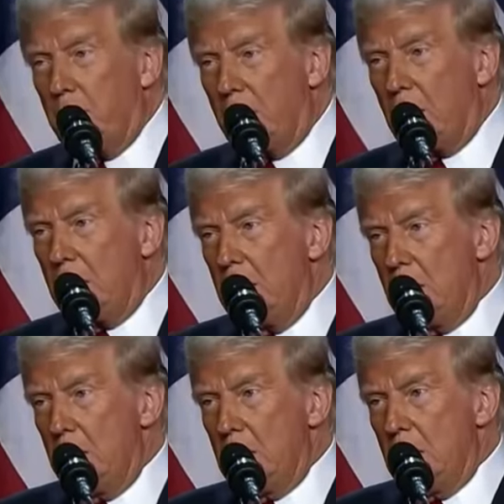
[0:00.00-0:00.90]
that
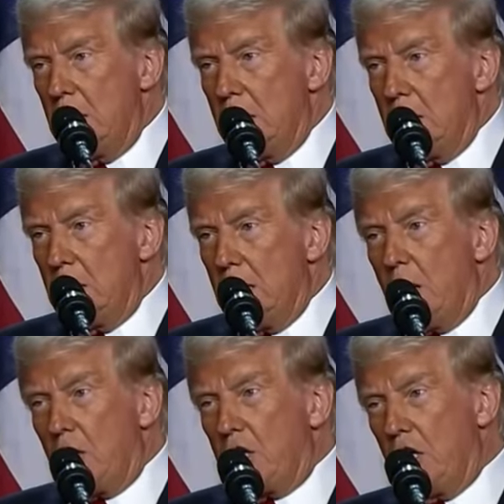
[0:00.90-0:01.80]

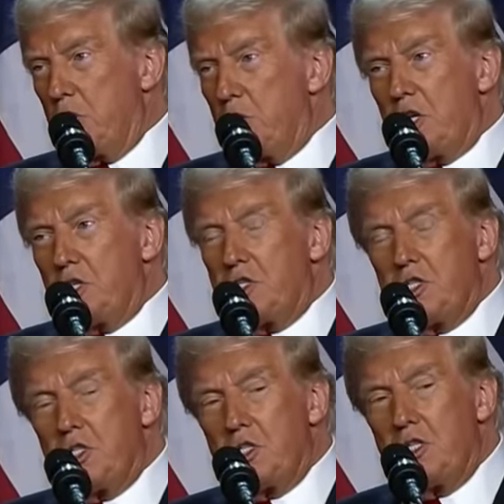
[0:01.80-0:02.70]
our country
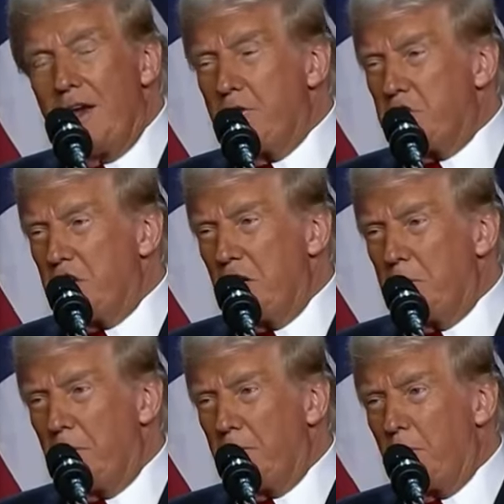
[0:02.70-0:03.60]
has never
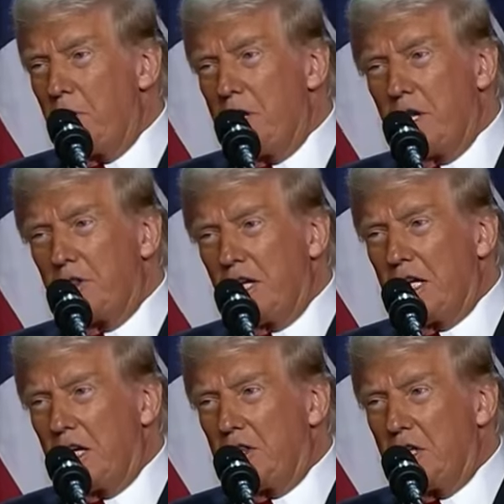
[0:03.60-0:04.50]
seen before,
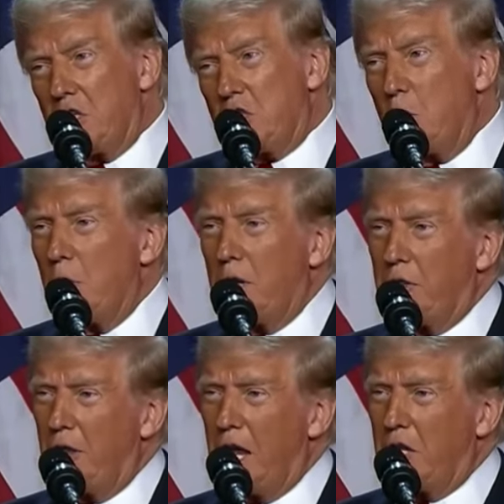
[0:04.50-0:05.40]
nothing like this. I want
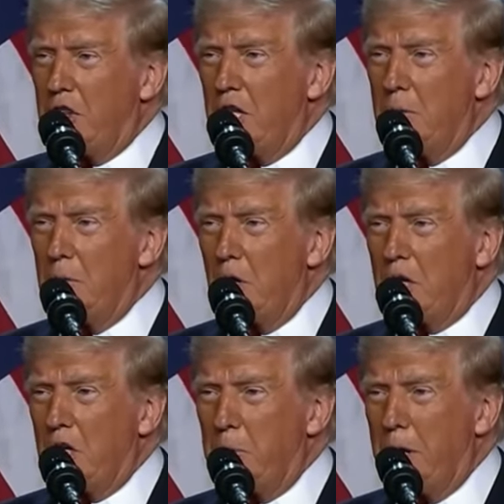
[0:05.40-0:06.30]
to thank the
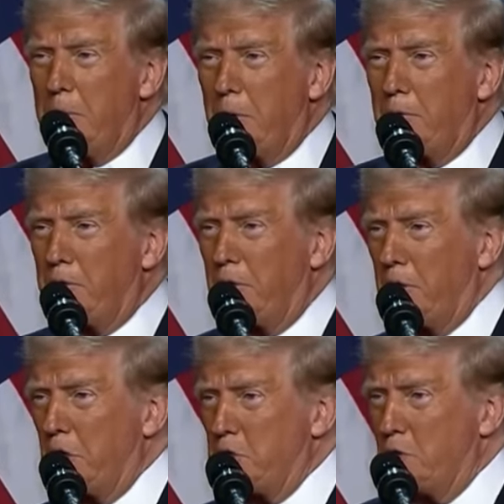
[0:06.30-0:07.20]
American people for
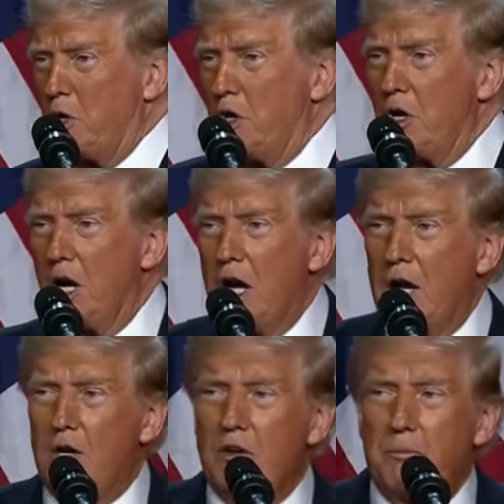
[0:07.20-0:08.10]
the extraordinary
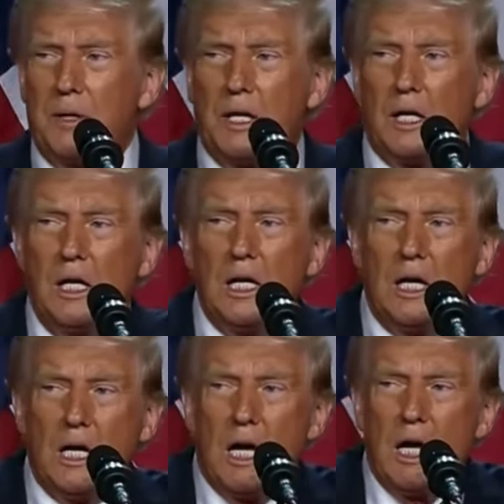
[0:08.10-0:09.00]
honor of being
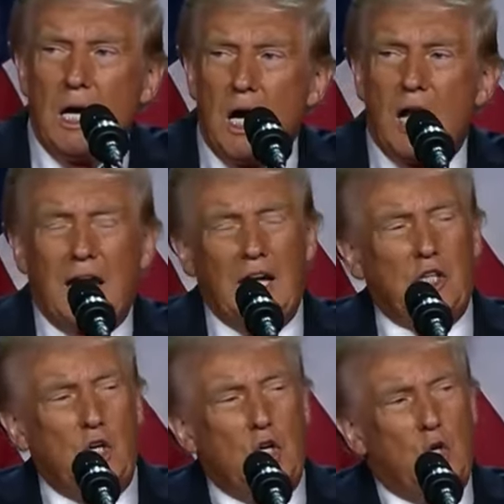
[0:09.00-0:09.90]

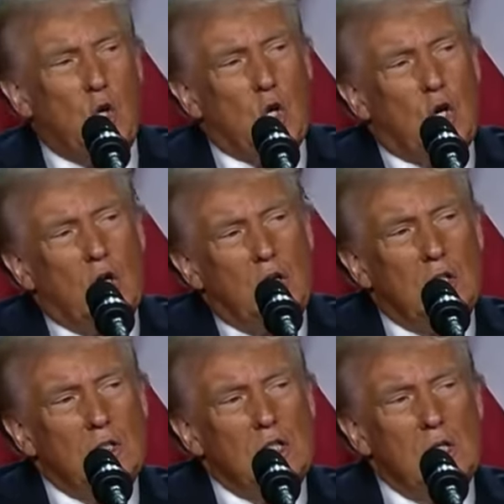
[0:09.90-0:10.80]
elected your
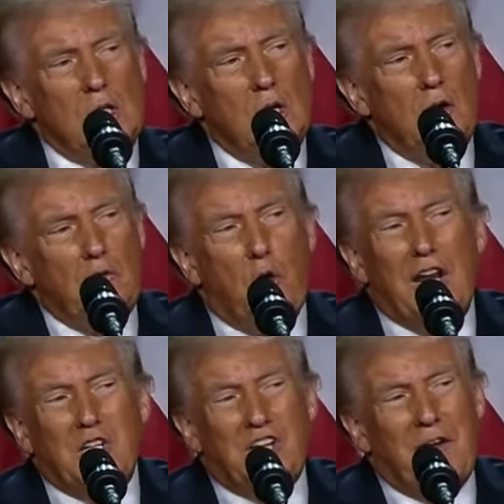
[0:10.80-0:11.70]

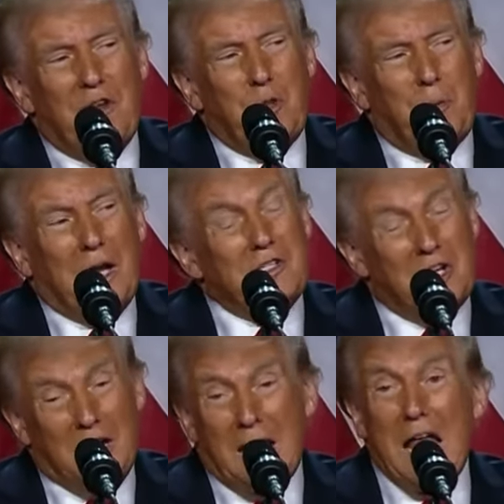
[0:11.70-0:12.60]
47th
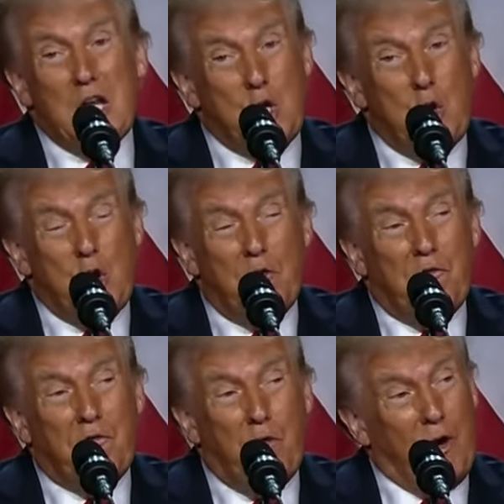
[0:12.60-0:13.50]
president and your
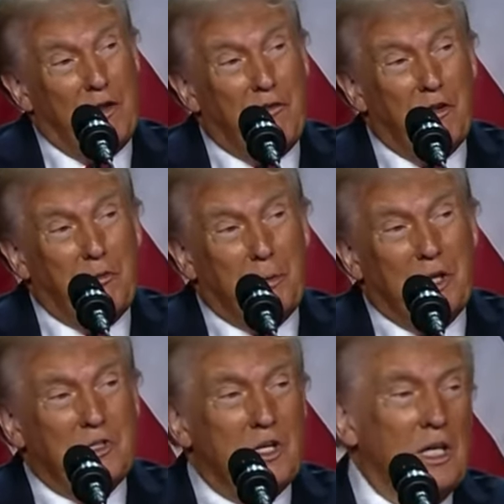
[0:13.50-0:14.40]
45th
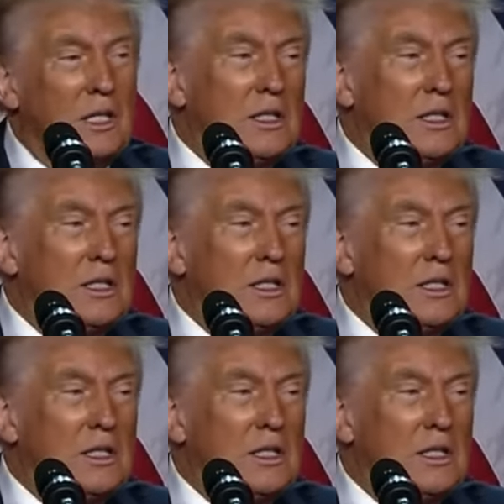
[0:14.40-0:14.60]
president.